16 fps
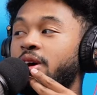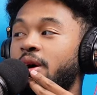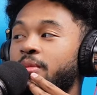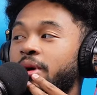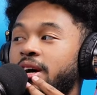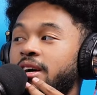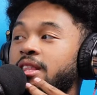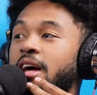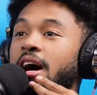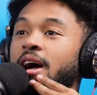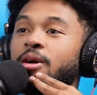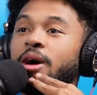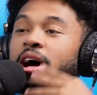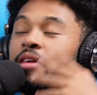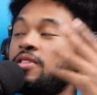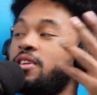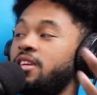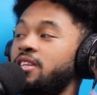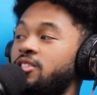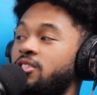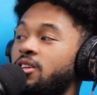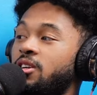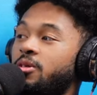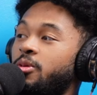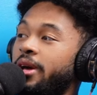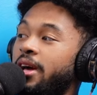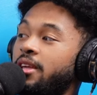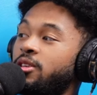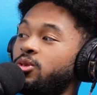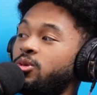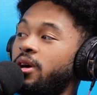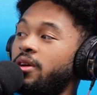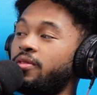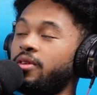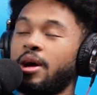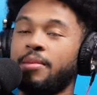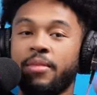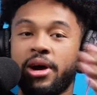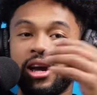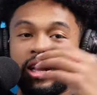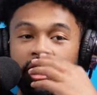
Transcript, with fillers: I might, nah, I don't have a Knicks jersey. Wait, I do have. I might.